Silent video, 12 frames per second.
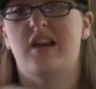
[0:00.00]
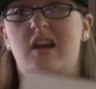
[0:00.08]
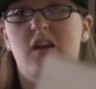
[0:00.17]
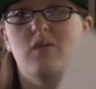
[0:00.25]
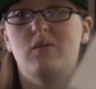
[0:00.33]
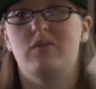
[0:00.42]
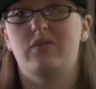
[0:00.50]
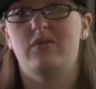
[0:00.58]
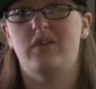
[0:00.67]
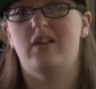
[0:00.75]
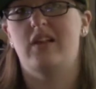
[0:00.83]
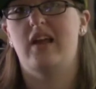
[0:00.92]
I don't
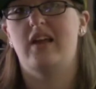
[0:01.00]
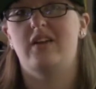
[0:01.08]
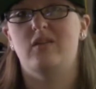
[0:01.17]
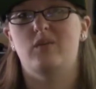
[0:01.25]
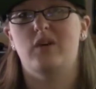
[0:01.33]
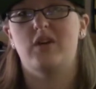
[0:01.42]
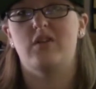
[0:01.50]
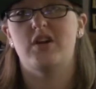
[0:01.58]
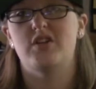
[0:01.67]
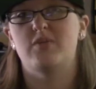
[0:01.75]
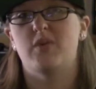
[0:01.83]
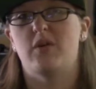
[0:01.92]
feel like
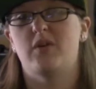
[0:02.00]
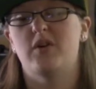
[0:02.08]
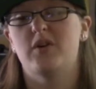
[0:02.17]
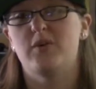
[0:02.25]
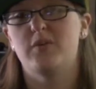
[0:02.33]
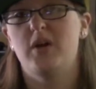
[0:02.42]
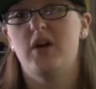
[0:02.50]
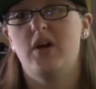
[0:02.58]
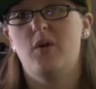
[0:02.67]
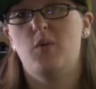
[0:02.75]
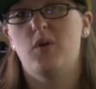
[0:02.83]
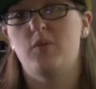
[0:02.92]
rearranging my room
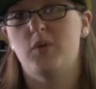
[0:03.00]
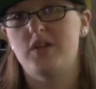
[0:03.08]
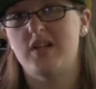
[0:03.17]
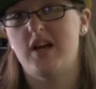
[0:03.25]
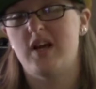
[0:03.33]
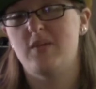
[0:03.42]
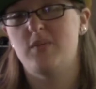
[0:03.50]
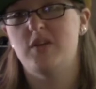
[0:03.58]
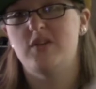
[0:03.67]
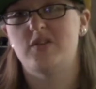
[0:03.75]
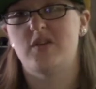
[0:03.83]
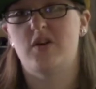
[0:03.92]
one more time.
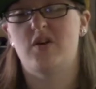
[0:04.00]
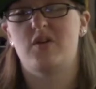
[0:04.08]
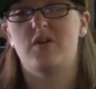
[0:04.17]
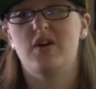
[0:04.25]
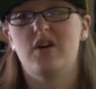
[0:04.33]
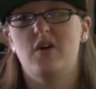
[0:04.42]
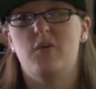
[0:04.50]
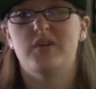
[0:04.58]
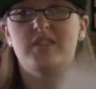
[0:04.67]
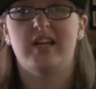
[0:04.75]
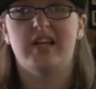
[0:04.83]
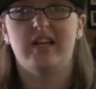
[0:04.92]
So
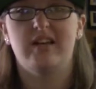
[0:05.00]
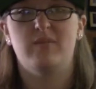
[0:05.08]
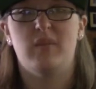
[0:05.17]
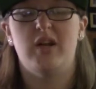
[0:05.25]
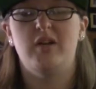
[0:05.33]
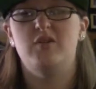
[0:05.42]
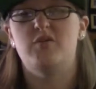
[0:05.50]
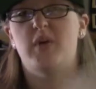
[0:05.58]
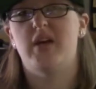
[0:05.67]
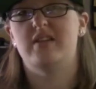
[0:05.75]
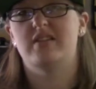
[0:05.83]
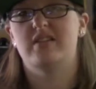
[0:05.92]
once I get my new
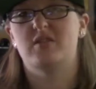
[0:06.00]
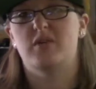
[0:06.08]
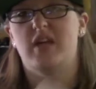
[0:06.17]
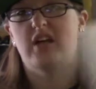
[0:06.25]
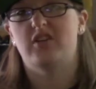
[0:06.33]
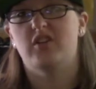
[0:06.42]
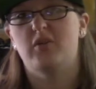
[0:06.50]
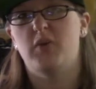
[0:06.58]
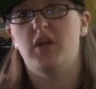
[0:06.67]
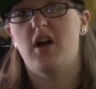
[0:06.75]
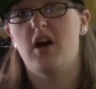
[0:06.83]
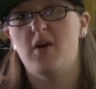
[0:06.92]
space, this will actually
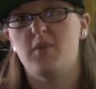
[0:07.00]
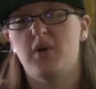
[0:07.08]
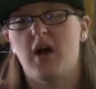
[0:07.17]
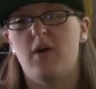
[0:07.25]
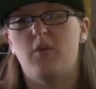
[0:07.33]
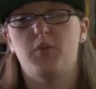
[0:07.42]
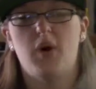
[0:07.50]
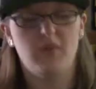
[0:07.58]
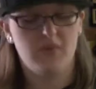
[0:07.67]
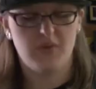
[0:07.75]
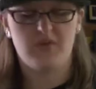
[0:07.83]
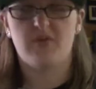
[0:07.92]
be up. I will
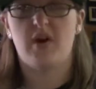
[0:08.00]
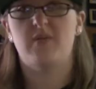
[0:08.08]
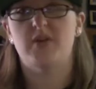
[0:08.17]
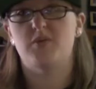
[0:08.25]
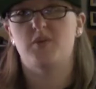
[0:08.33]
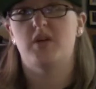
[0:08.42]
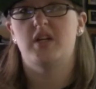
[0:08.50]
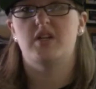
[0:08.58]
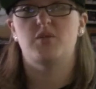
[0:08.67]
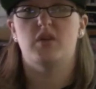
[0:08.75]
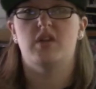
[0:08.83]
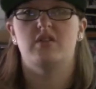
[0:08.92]
probably frame this one
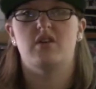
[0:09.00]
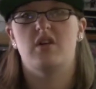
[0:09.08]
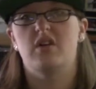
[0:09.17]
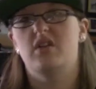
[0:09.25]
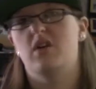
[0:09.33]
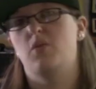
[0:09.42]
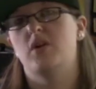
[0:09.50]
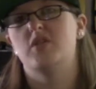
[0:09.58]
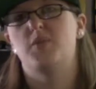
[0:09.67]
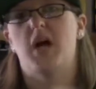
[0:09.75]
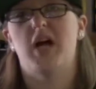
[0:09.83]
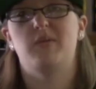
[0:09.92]
as well as all of the ones
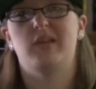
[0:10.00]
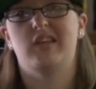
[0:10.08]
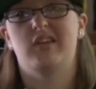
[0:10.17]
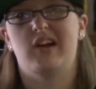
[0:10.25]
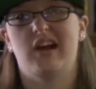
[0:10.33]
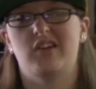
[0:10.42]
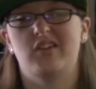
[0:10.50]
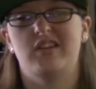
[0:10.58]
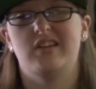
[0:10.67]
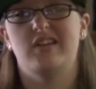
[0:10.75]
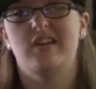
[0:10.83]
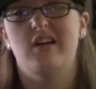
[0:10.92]
behind me that are
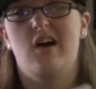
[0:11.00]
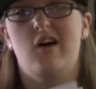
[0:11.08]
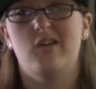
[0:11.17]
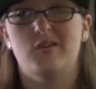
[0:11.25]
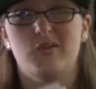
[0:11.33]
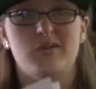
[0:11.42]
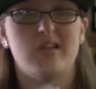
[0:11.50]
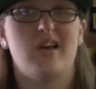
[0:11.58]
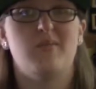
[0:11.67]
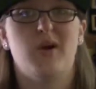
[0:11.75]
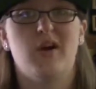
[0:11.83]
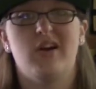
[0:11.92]
actually also
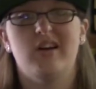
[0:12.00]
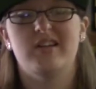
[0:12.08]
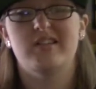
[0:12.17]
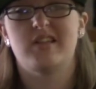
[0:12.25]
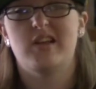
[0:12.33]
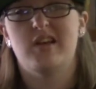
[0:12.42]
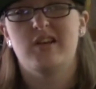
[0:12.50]
signed by artists.